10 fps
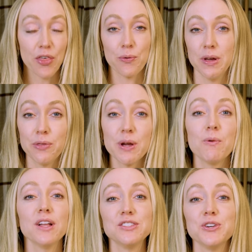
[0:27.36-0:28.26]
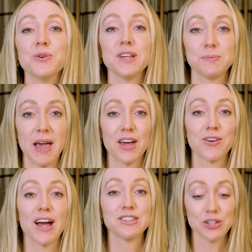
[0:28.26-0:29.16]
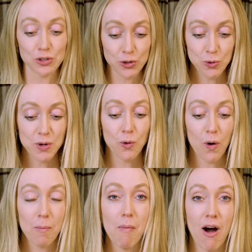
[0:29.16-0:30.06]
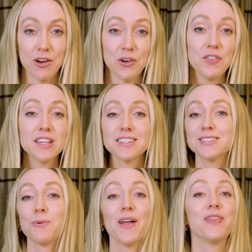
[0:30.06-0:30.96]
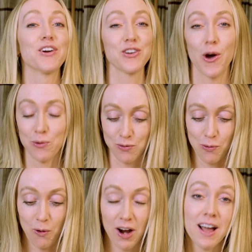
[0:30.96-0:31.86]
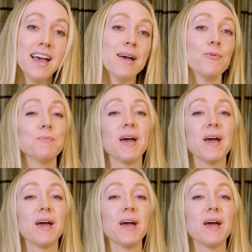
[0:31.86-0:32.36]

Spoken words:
3312 is Panerai's Luminor model. This is what they're known for. When